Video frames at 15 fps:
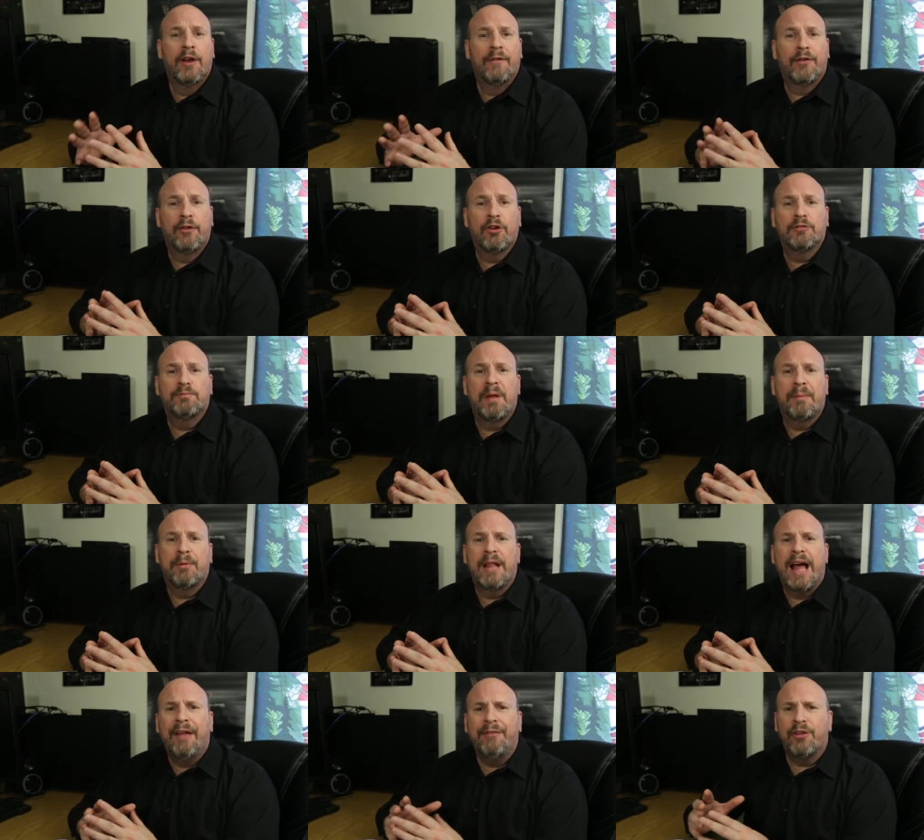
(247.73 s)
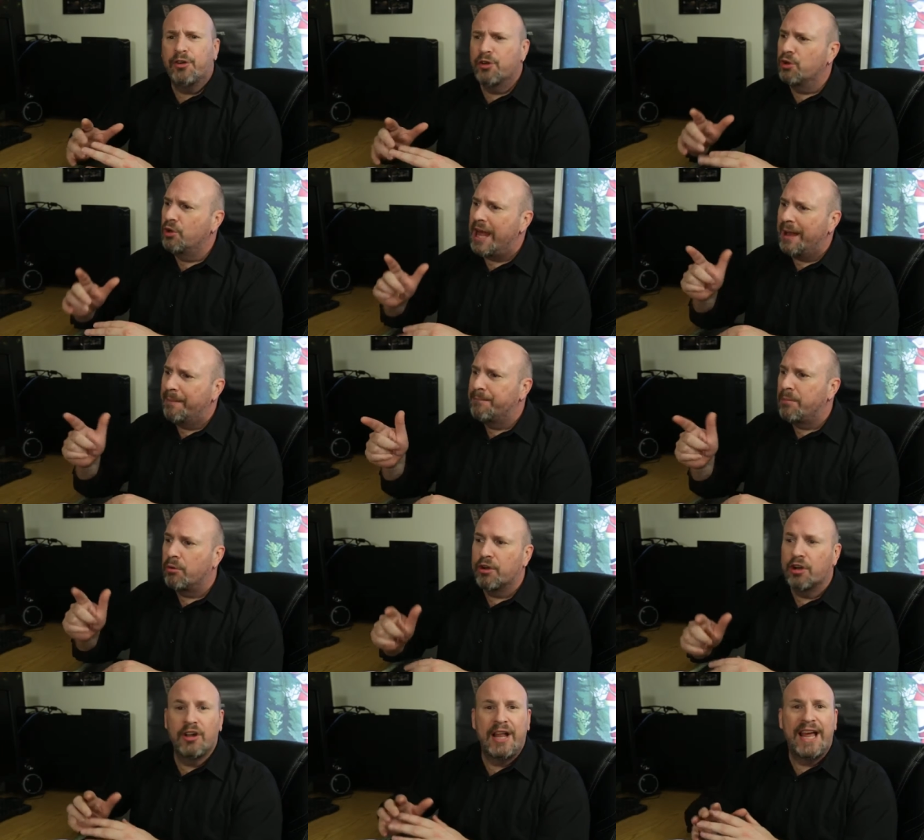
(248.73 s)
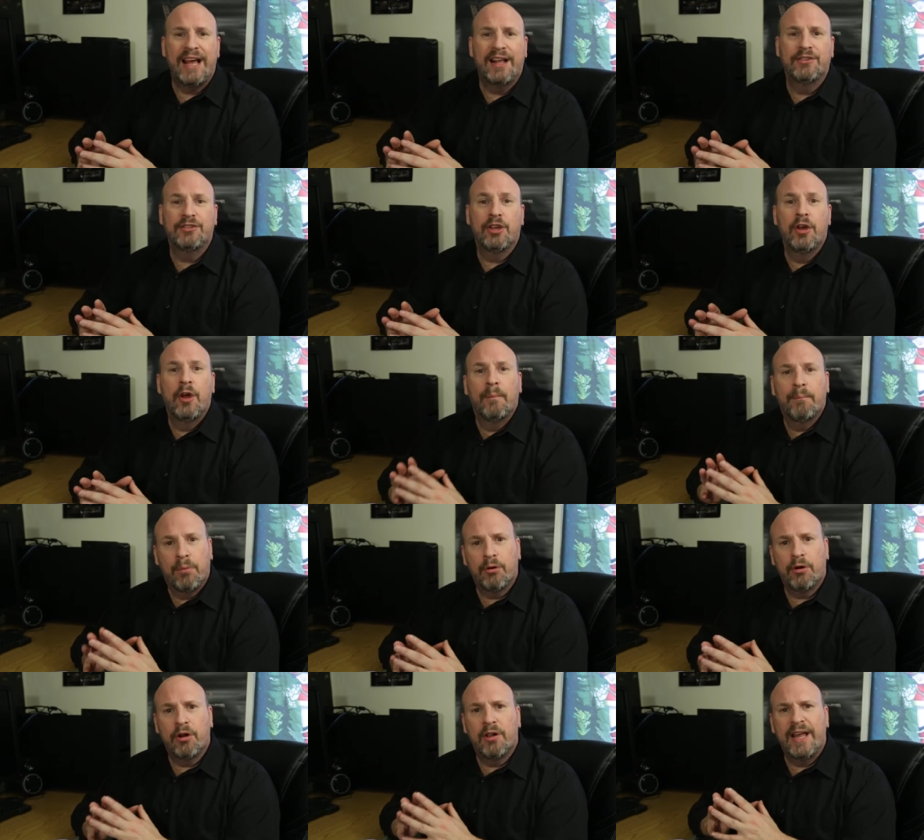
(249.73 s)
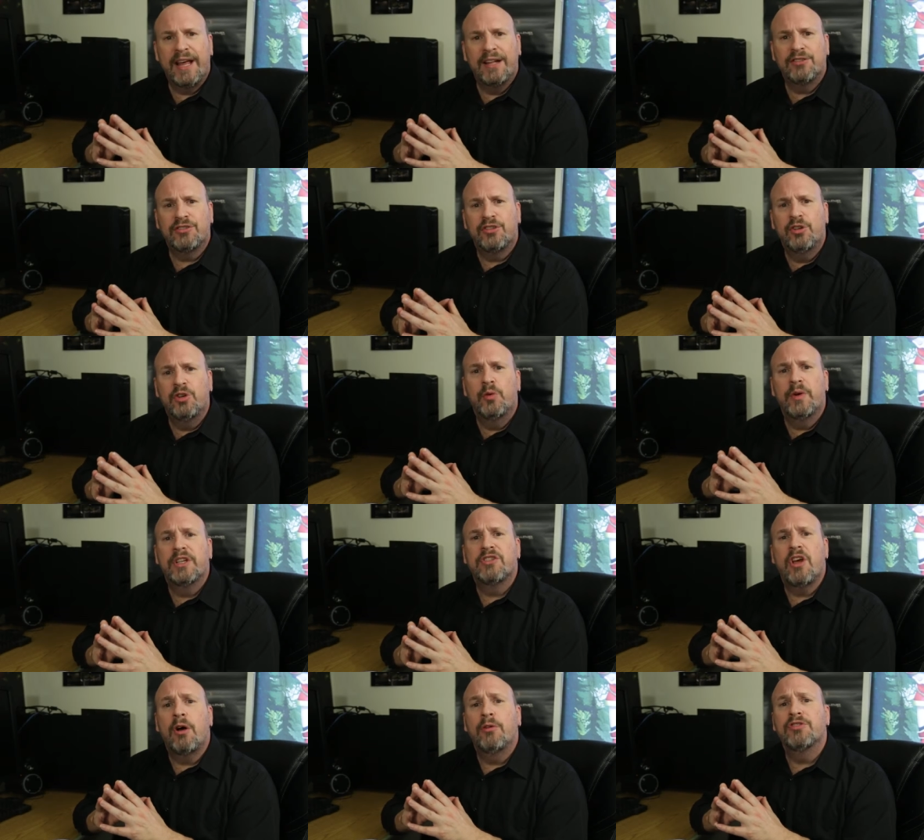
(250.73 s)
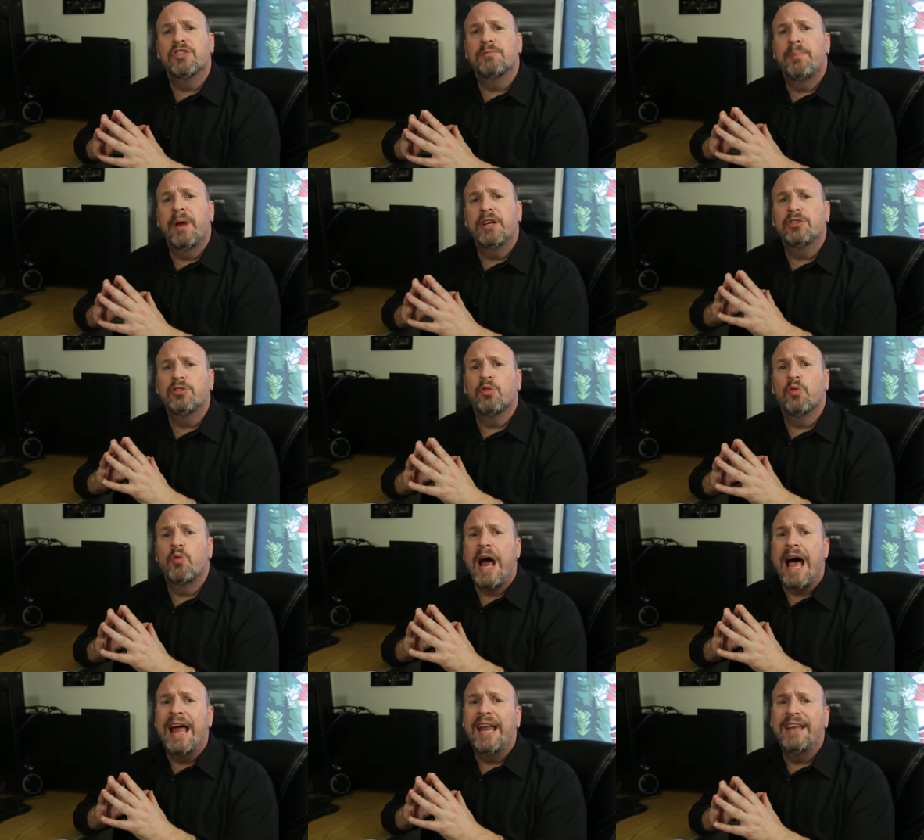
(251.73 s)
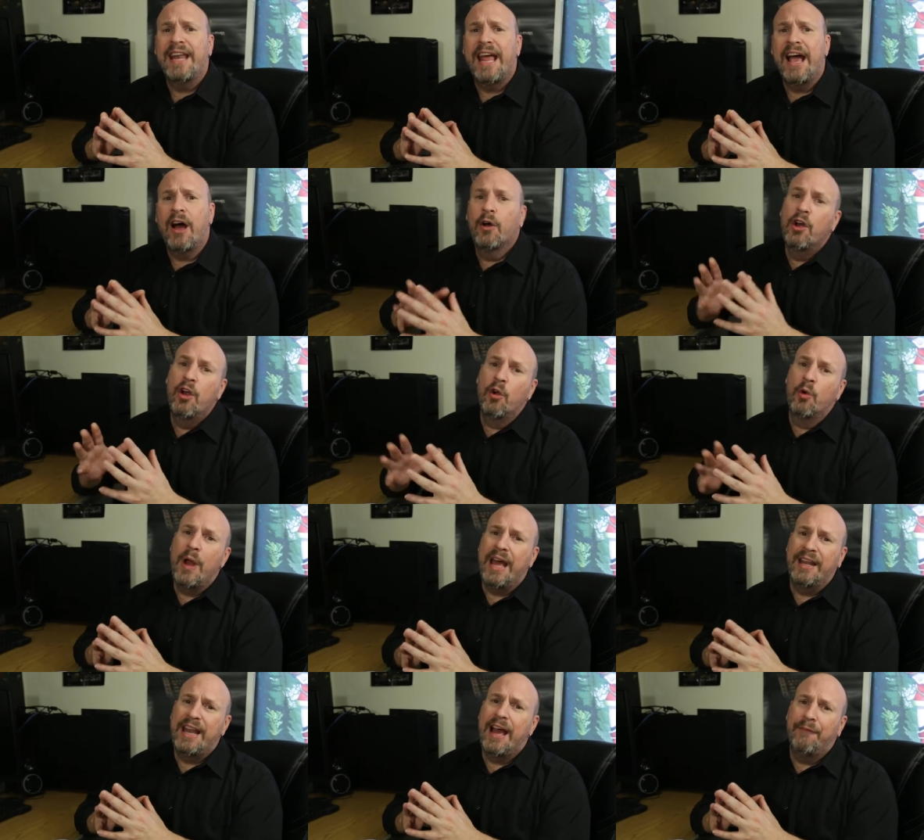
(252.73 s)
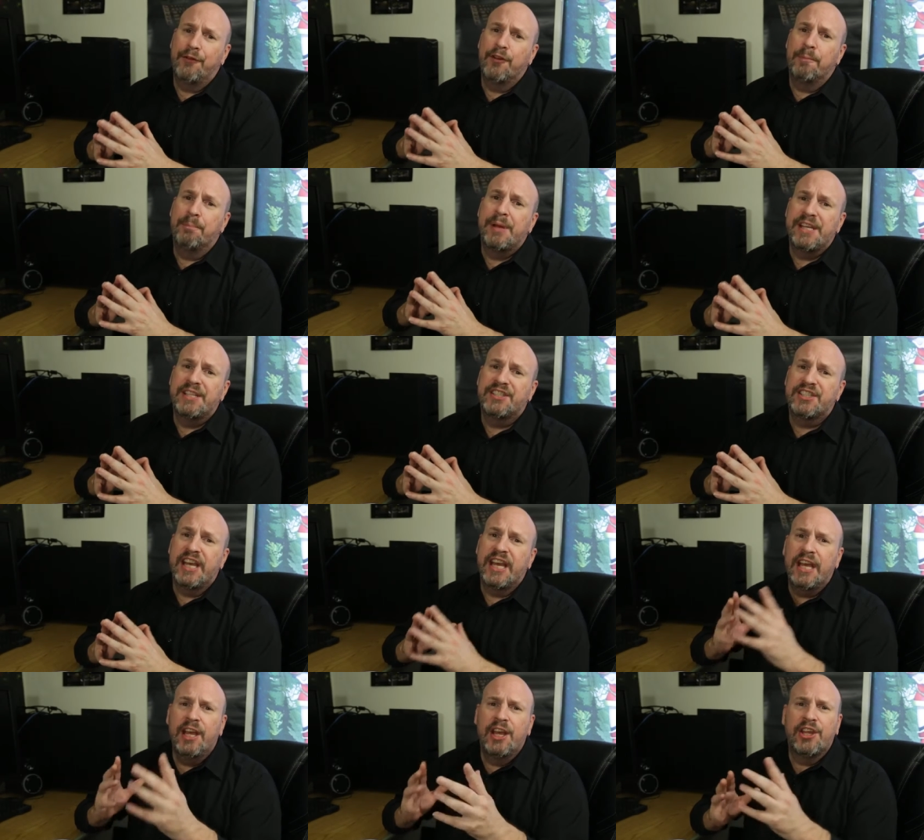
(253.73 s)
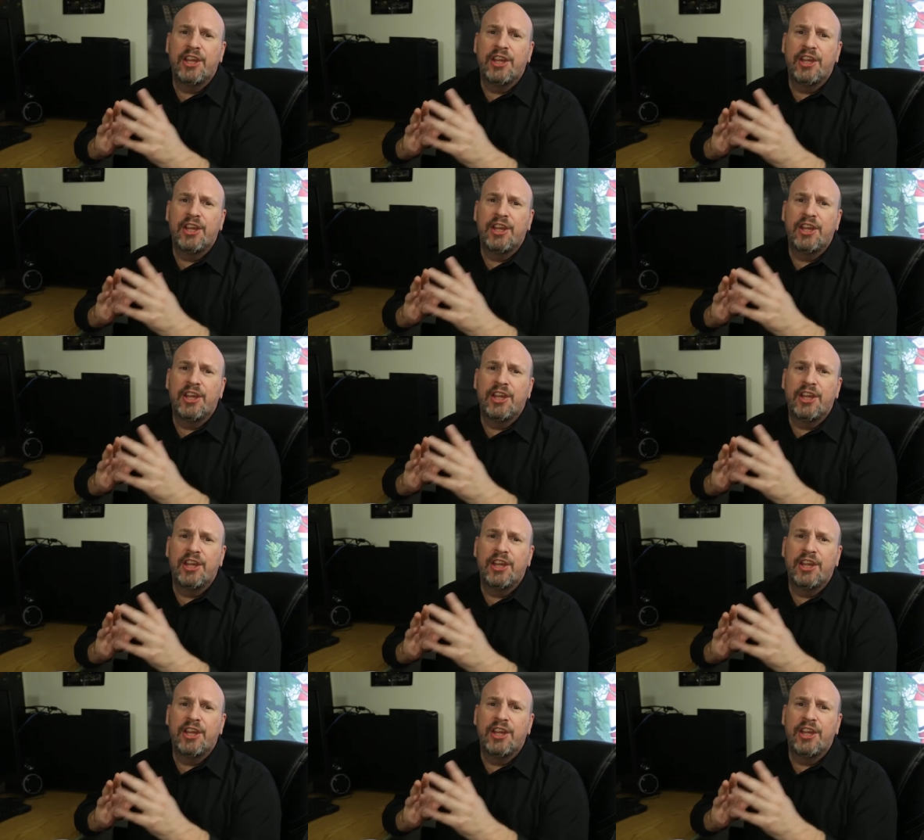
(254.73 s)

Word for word: For those people out there who like Borderlands, Borderlands 2 is on special right now. Right now for the PC,